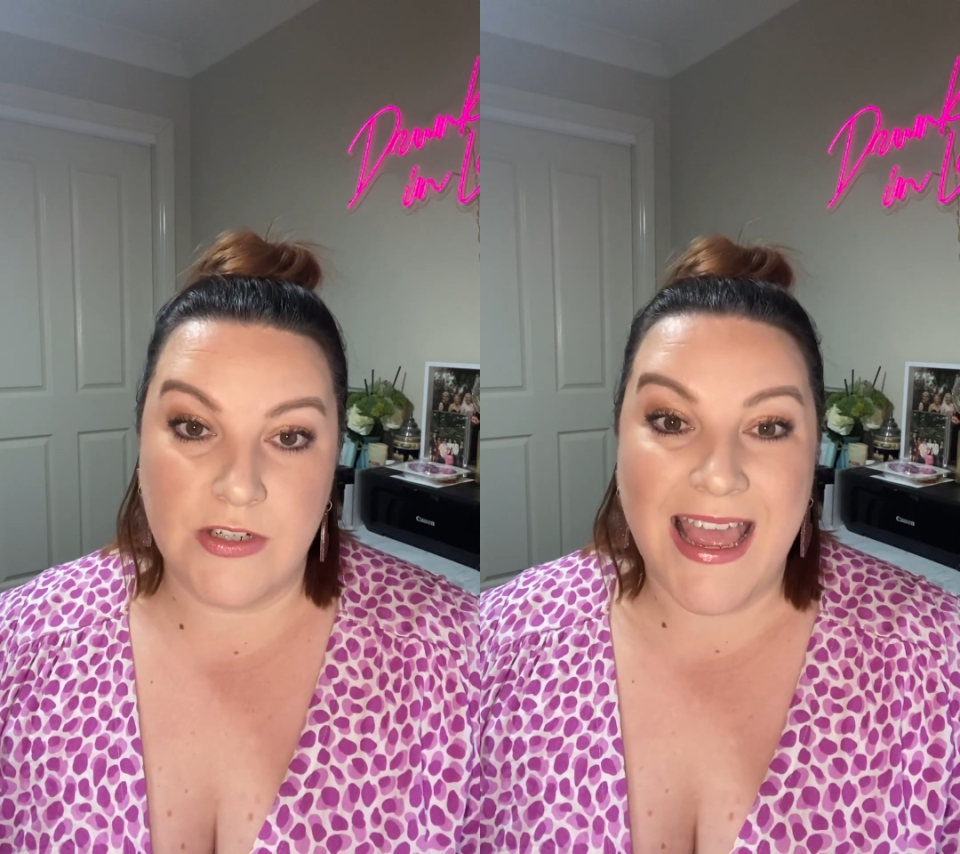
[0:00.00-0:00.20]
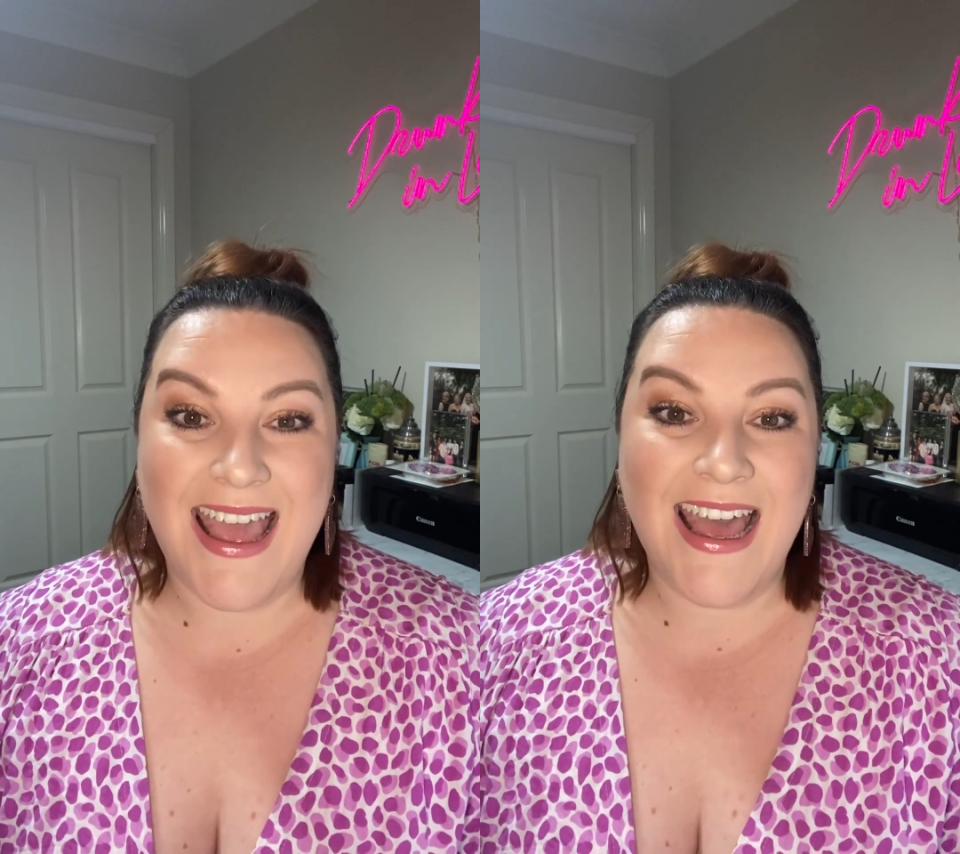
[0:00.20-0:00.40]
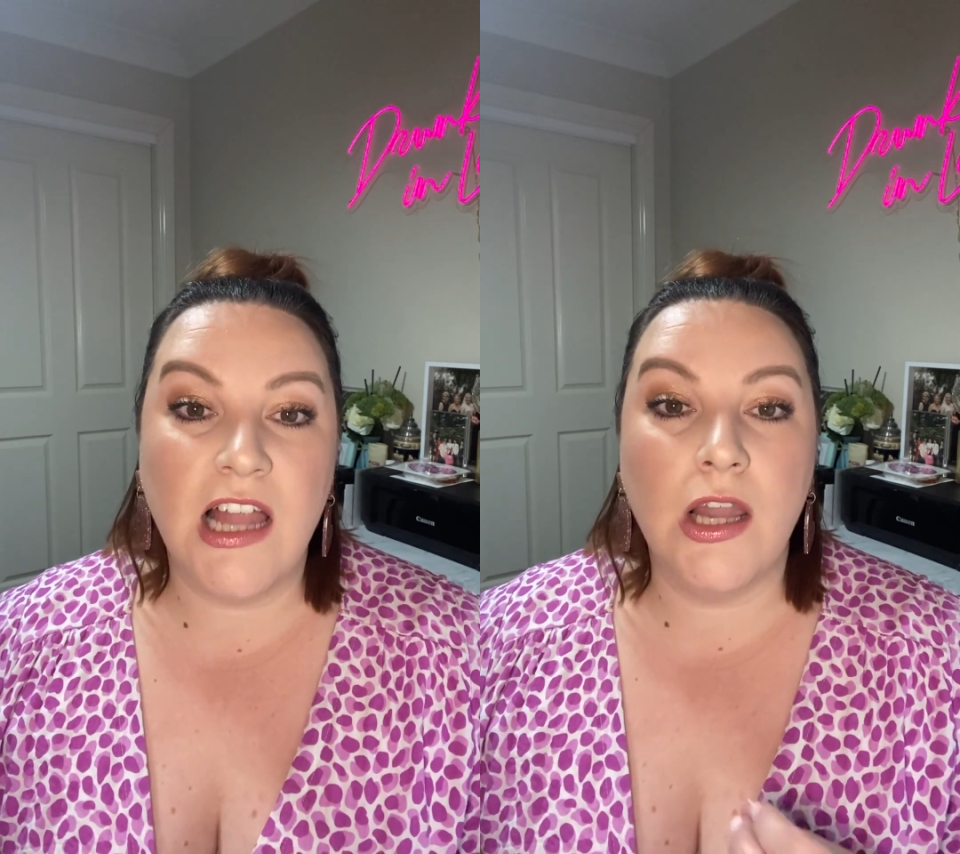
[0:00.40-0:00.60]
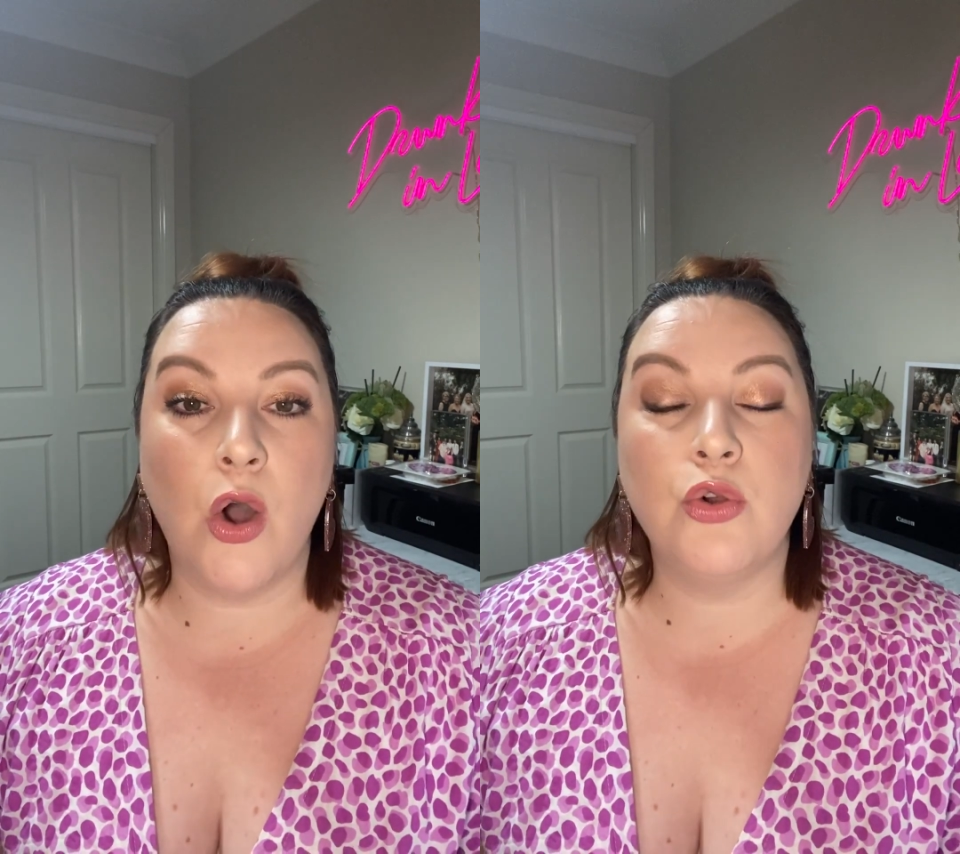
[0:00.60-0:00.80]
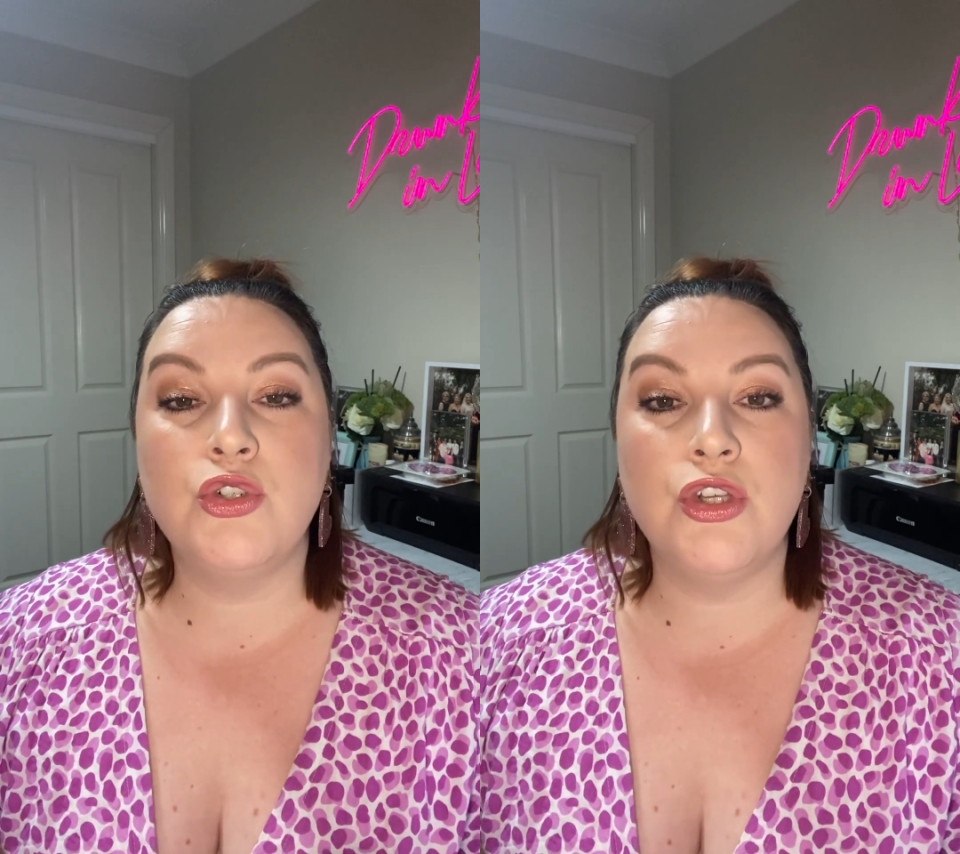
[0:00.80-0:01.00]
How
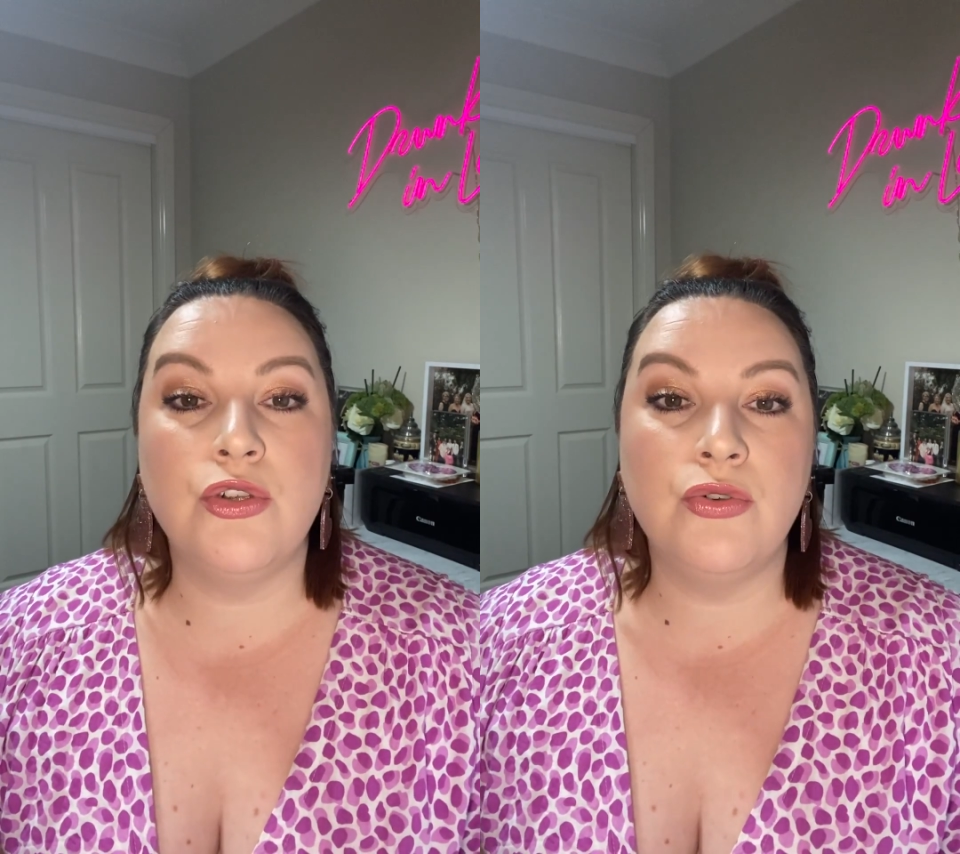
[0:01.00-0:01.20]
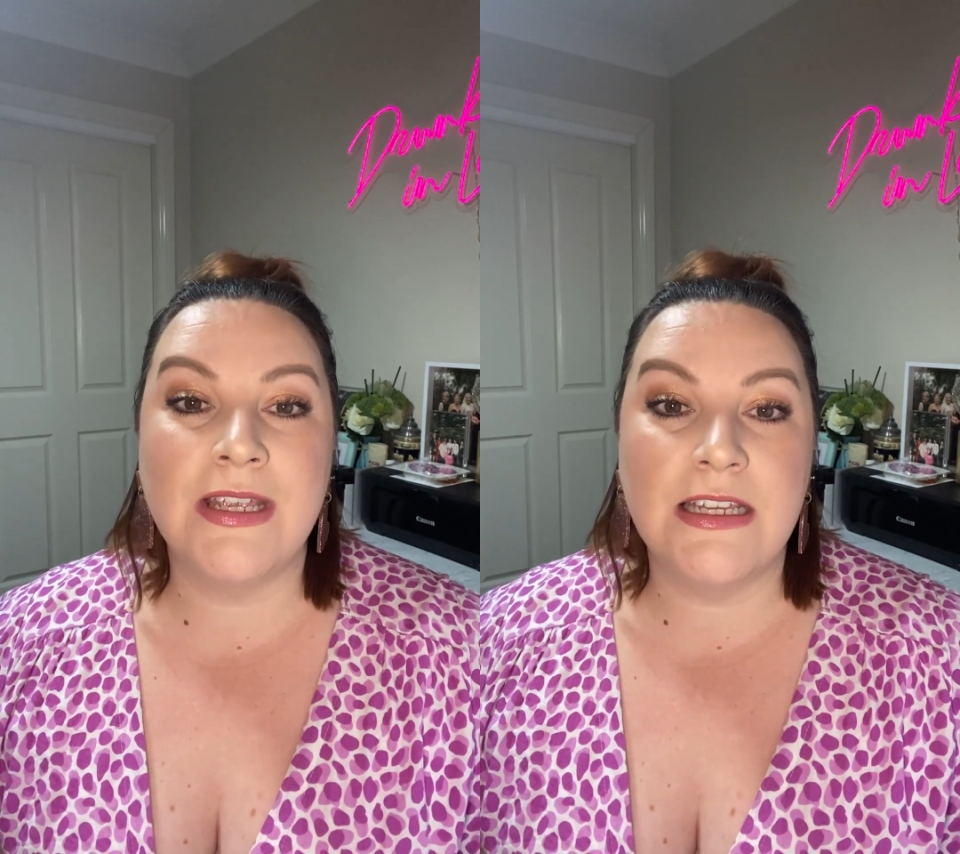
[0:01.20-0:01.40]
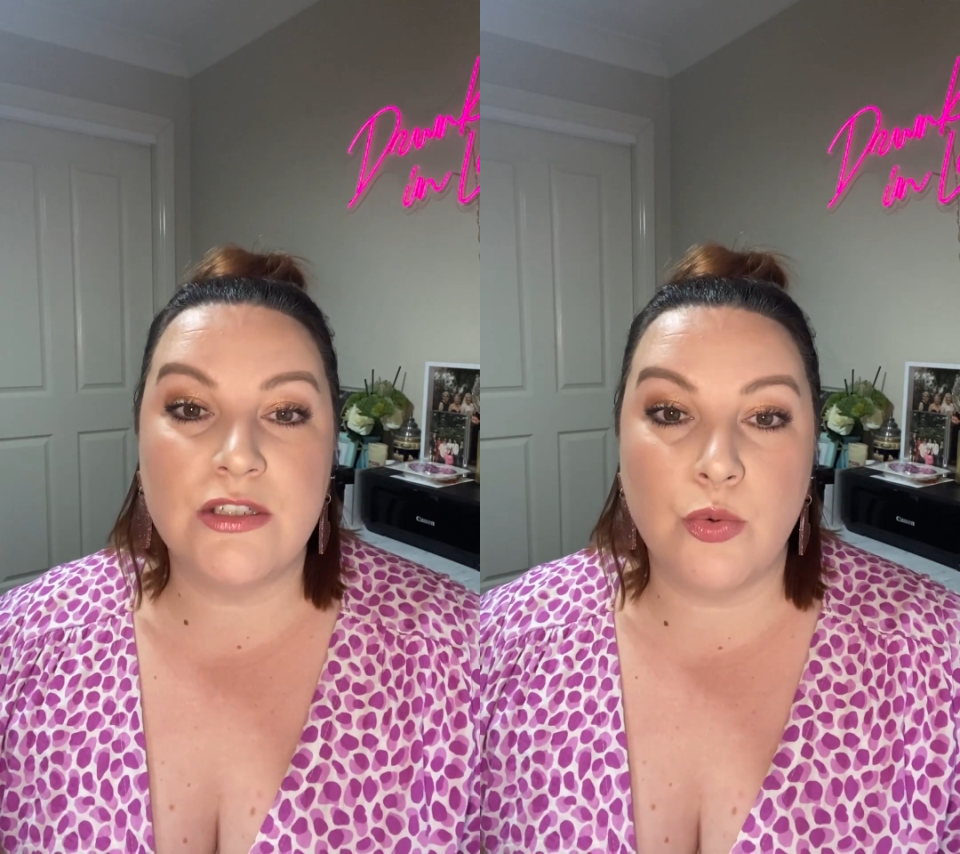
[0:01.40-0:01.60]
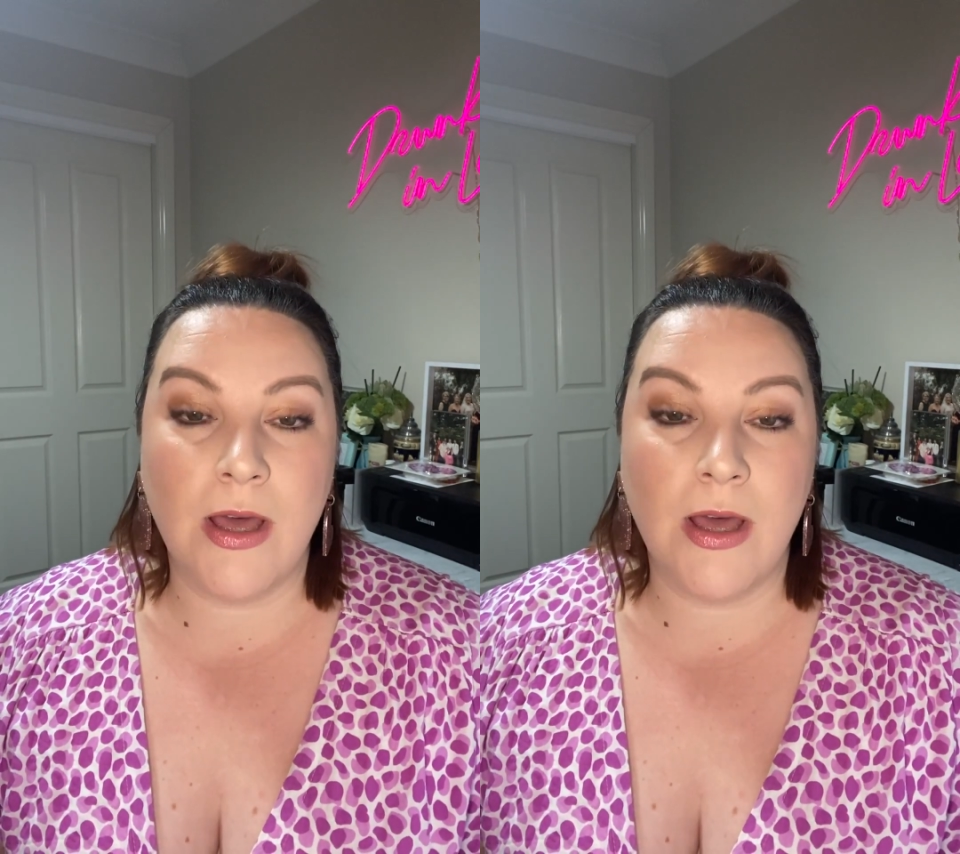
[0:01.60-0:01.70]
long do you need to